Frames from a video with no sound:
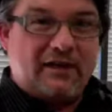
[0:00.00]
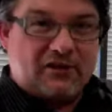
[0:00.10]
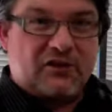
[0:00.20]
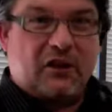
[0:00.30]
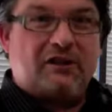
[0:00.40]

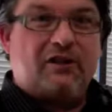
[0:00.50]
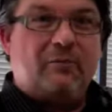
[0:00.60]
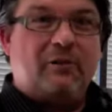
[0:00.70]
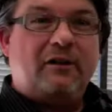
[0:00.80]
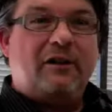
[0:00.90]
inside
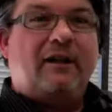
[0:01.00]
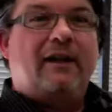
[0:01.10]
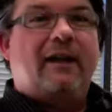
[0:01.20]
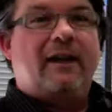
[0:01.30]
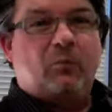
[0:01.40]
Cubit,
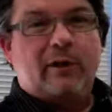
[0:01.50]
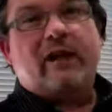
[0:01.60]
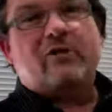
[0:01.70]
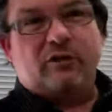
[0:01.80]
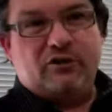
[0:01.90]
and we
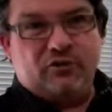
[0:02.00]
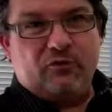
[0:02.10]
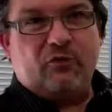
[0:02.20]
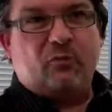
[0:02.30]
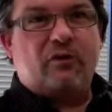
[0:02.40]
actually
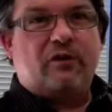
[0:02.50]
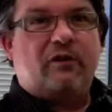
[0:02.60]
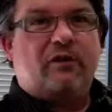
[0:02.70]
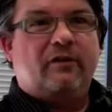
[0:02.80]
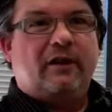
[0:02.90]
do the
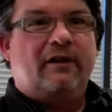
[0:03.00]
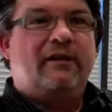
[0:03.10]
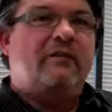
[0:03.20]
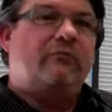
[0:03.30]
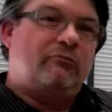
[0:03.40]
work and
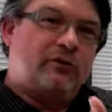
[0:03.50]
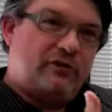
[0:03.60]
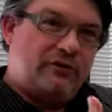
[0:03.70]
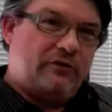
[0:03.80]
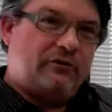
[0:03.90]
then
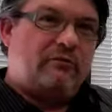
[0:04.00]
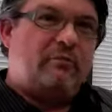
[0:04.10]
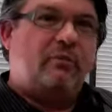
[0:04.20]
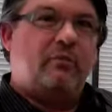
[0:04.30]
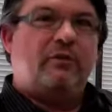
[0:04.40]
return the
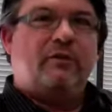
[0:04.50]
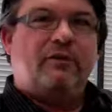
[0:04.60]
report.